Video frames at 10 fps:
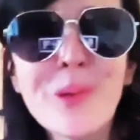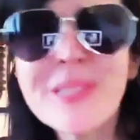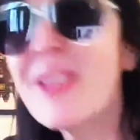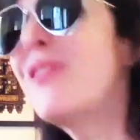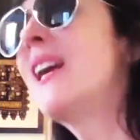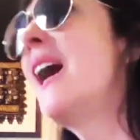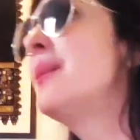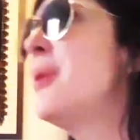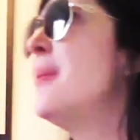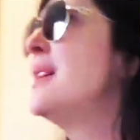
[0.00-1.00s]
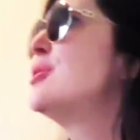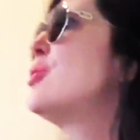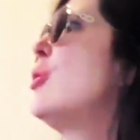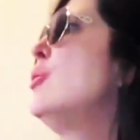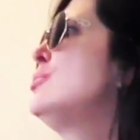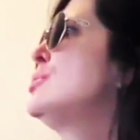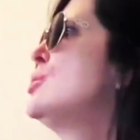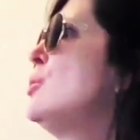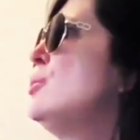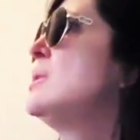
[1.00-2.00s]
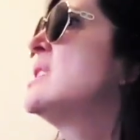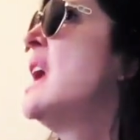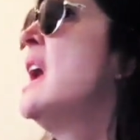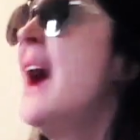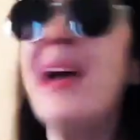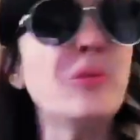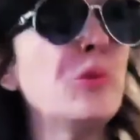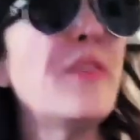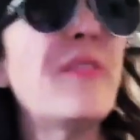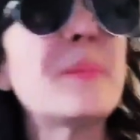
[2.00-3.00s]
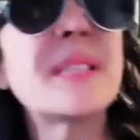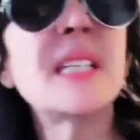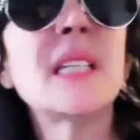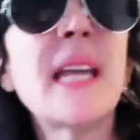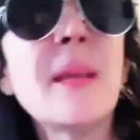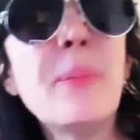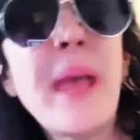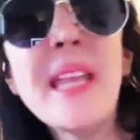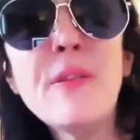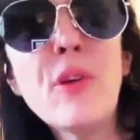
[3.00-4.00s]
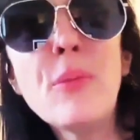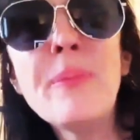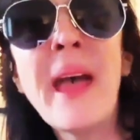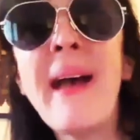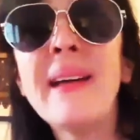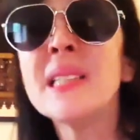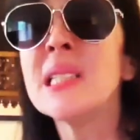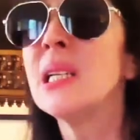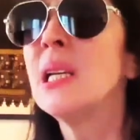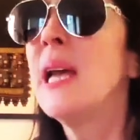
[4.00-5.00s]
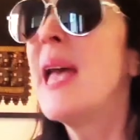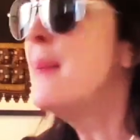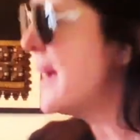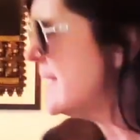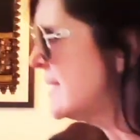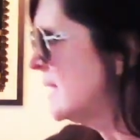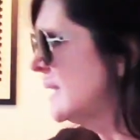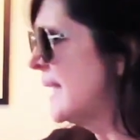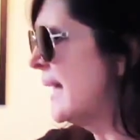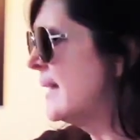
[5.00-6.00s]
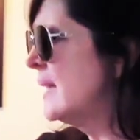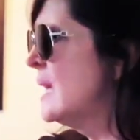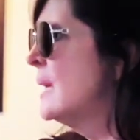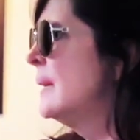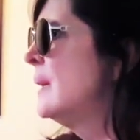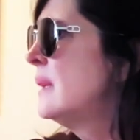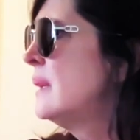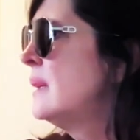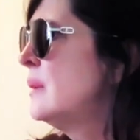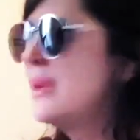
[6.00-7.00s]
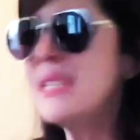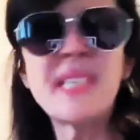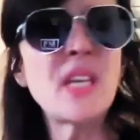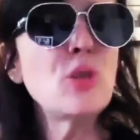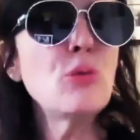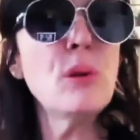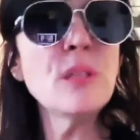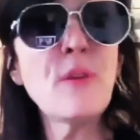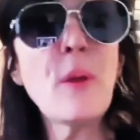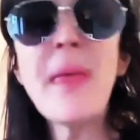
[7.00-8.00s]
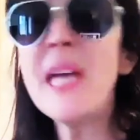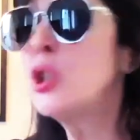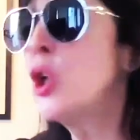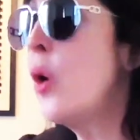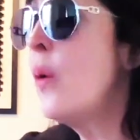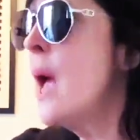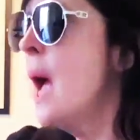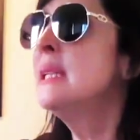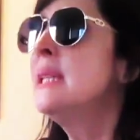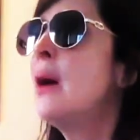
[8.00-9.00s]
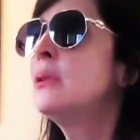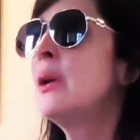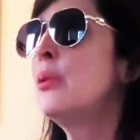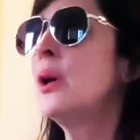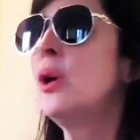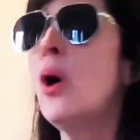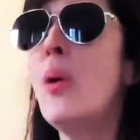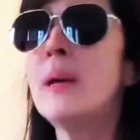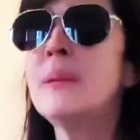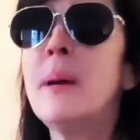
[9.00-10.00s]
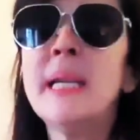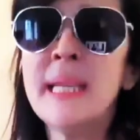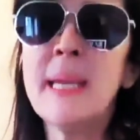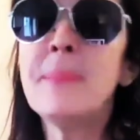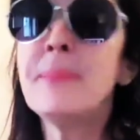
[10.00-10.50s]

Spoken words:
I forgot about my show, suits. I don't know if I'm still getting paid from that. Am I still getting residuals from that show? Now they were low on money.